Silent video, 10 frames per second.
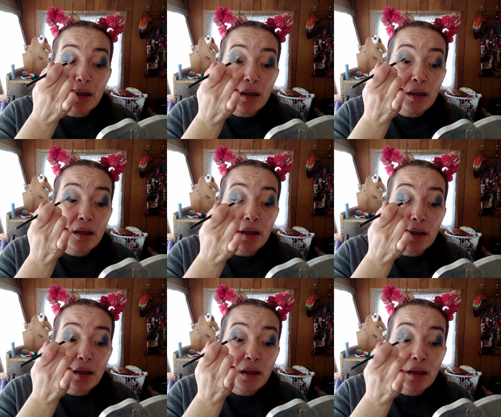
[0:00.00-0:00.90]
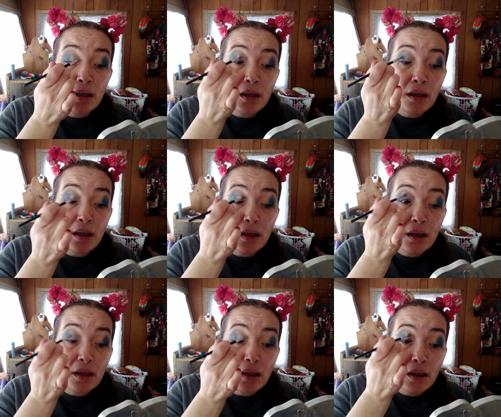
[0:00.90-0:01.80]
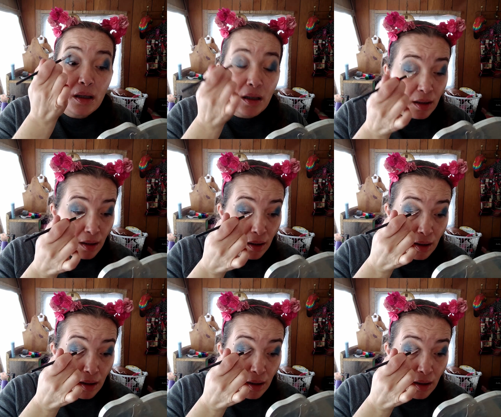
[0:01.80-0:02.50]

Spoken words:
Nothing is said.